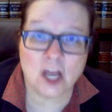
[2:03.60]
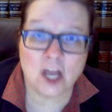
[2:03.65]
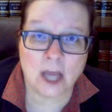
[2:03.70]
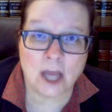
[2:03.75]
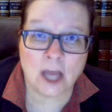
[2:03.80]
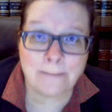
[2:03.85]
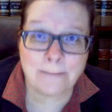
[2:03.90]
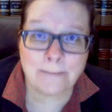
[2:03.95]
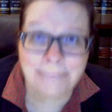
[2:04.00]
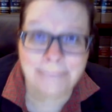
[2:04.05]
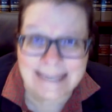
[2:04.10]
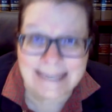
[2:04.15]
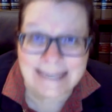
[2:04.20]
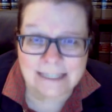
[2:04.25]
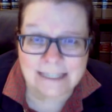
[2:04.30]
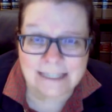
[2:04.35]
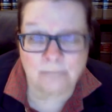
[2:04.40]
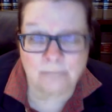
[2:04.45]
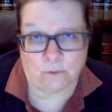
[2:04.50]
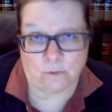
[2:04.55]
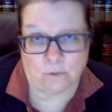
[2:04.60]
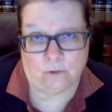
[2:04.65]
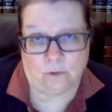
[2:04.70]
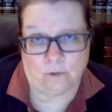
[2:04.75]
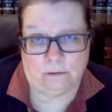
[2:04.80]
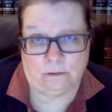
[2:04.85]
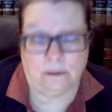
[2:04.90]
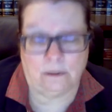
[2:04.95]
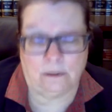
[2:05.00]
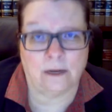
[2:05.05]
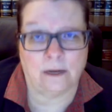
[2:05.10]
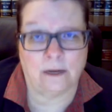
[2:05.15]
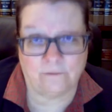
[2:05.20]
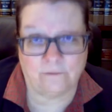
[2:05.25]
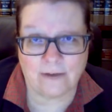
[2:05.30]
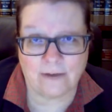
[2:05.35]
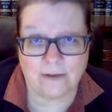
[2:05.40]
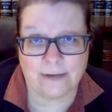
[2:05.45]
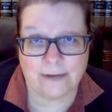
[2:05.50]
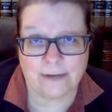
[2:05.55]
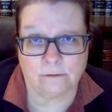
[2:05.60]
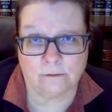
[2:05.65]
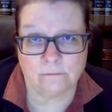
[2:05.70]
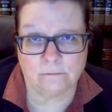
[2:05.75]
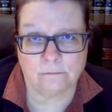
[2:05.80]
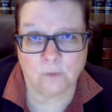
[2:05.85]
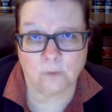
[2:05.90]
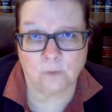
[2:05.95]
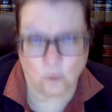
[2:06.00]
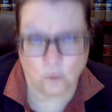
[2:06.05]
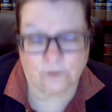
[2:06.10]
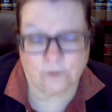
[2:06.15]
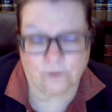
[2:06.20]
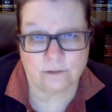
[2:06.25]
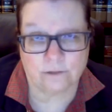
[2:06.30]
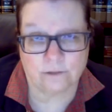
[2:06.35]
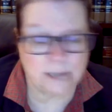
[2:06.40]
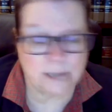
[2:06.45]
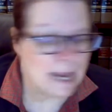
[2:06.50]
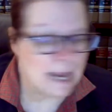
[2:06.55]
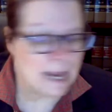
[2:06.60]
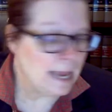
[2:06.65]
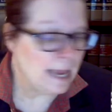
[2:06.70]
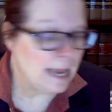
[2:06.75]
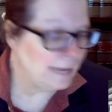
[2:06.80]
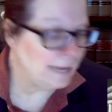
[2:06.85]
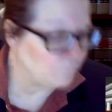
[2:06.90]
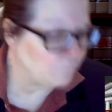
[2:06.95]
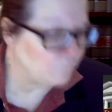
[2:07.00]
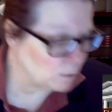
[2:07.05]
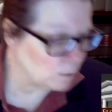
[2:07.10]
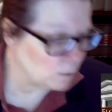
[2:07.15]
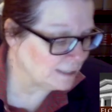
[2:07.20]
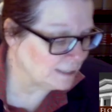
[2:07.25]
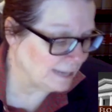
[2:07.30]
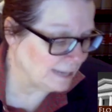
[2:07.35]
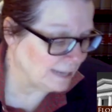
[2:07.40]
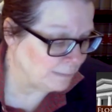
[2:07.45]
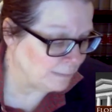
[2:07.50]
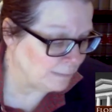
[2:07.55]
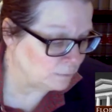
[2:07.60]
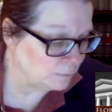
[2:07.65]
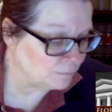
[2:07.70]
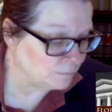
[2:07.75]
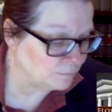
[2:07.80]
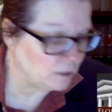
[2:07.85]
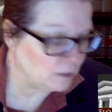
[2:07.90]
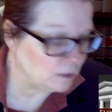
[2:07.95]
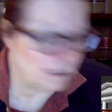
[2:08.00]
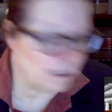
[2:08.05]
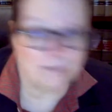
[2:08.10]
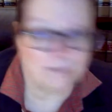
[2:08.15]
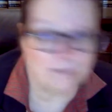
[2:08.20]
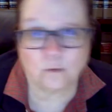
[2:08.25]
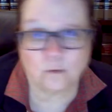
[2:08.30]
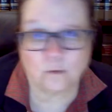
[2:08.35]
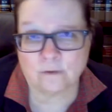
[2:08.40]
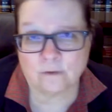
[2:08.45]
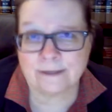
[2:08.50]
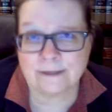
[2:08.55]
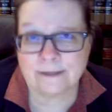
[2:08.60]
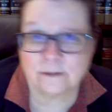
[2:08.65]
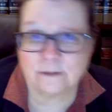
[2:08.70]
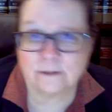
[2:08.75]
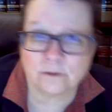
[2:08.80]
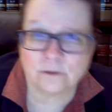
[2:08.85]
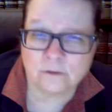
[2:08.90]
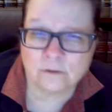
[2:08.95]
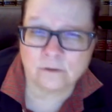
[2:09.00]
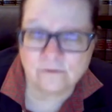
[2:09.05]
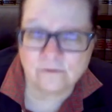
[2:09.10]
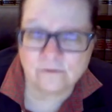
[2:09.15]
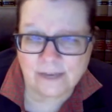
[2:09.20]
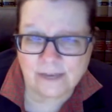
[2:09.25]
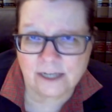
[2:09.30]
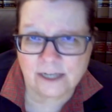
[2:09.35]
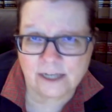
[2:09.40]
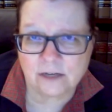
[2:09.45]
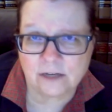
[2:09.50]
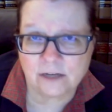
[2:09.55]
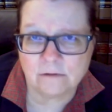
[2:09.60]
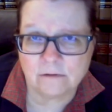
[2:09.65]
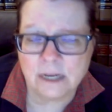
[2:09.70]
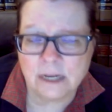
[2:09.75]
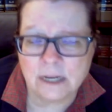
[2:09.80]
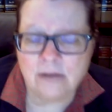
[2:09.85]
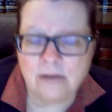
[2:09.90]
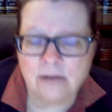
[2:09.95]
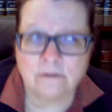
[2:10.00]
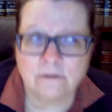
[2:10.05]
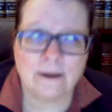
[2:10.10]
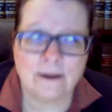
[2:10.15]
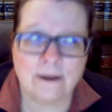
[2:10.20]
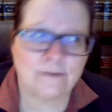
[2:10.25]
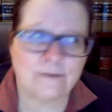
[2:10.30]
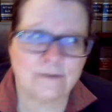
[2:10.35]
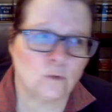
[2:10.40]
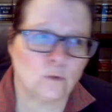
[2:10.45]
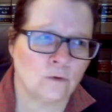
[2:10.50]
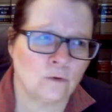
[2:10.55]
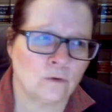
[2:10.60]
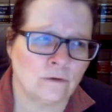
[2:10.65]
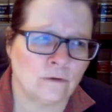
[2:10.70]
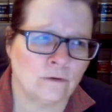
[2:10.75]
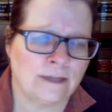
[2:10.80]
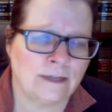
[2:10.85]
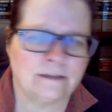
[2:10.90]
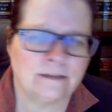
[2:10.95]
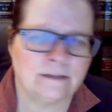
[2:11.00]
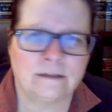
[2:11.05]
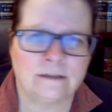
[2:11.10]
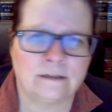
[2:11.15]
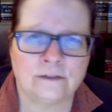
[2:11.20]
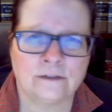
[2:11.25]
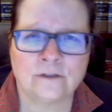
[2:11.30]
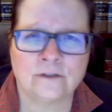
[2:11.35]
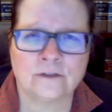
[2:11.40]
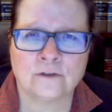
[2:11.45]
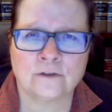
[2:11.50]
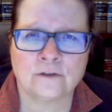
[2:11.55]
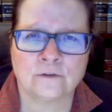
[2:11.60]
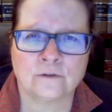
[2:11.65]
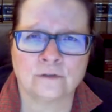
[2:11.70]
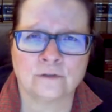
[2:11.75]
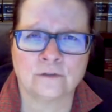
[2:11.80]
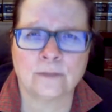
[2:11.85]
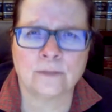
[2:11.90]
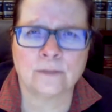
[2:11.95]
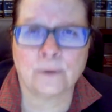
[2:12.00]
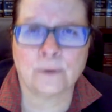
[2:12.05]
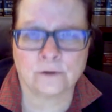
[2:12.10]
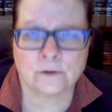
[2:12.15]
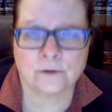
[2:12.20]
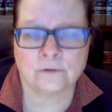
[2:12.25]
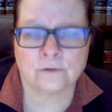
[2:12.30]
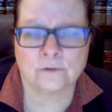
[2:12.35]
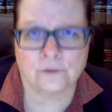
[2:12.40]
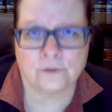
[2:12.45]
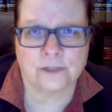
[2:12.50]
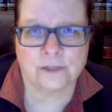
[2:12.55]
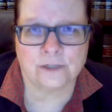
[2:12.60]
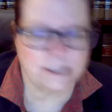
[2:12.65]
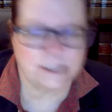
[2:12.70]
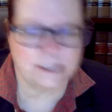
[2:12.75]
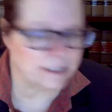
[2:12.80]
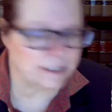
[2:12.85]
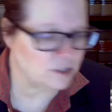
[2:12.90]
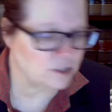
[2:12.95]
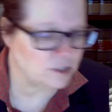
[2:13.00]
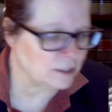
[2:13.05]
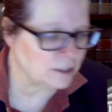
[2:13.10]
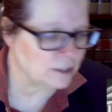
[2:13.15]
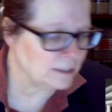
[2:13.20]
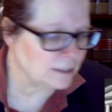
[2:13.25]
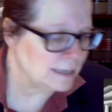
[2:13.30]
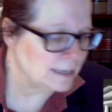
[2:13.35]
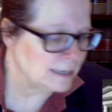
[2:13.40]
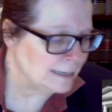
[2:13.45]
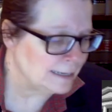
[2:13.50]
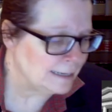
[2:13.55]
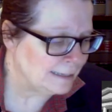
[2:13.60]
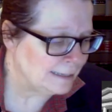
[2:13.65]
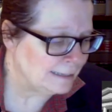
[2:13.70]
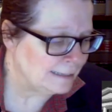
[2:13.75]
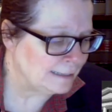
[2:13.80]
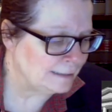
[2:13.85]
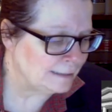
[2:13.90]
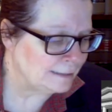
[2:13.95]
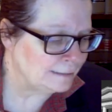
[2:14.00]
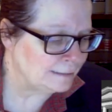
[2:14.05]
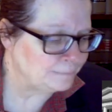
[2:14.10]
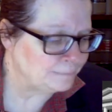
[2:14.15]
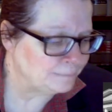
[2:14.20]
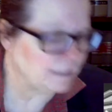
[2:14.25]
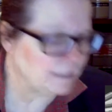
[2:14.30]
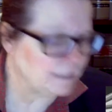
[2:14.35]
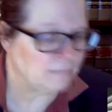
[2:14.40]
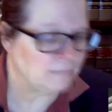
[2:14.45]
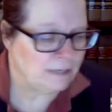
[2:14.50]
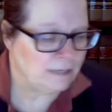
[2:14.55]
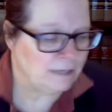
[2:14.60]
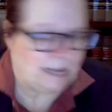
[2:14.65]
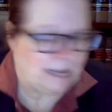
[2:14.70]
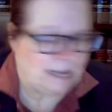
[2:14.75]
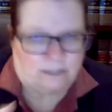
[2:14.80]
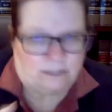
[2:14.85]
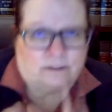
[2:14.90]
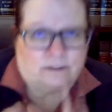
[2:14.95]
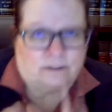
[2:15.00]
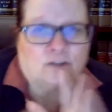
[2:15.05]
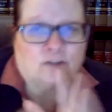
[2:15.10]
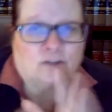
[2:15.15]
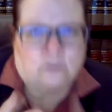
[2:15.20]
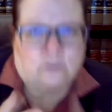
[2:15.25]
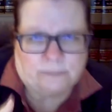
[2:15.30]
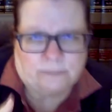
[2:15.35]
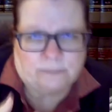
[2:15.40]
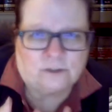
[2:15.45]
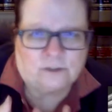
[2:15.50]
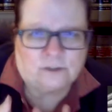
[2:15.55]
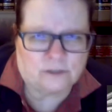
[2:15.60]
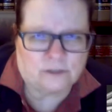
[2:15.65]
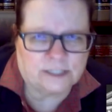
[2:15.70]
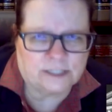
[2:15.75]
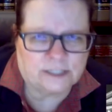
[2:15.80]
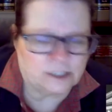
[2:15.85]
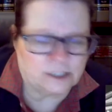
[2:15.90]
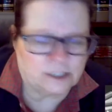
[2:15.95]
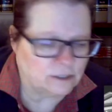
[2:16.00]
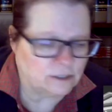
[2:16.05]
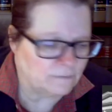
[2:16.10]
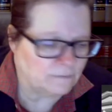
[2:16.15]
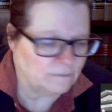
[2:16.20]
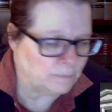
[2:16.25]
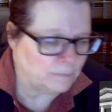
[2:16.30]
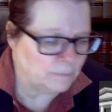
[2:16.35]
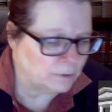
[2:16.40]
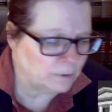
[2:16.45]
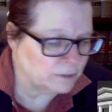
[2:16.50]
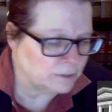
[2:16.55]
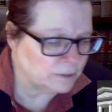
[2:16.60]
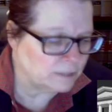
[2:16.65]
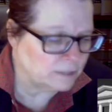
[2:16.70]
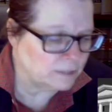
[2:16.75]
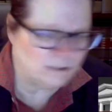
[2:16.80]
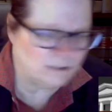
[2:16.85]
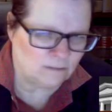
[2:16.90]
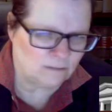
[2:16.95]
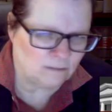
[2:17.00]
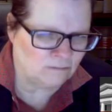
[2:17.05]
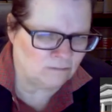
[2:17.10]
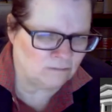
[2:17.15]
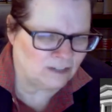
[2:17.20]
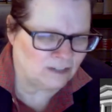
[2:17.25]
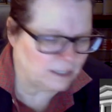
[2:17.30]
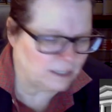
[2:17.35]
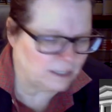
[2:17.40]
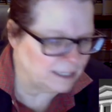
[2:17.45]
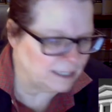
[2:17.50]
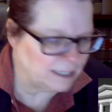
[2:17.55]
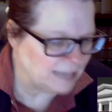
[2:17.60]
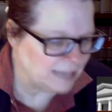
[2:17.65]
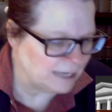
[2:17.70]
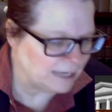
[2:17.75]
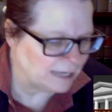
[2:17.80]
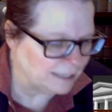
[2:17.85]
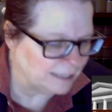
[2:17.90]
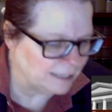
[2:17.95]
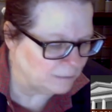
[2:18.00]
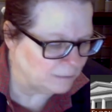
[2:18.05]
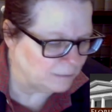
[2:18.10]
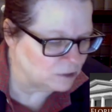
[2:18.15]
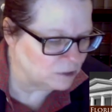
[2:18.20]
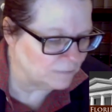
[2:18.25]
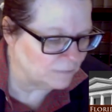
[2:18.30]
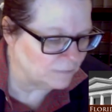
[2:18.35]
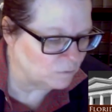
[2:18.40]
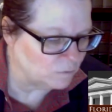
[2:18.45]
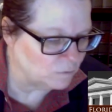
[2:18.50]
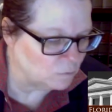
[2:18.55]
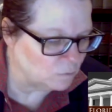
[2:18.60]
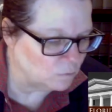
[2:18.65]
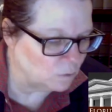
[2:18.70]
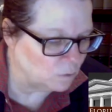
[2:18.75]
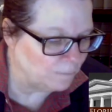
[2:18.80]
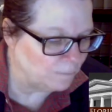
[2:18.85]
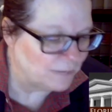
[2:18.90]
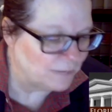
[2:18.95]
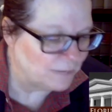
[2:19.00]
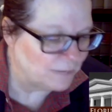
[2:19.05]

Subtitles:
appealable non-final orders. And for example, you have an order that concerns venue. You have an order that concerns personal jurisdiction, that it has to determine jurisdiction of the person. So look at the exact language of the rule.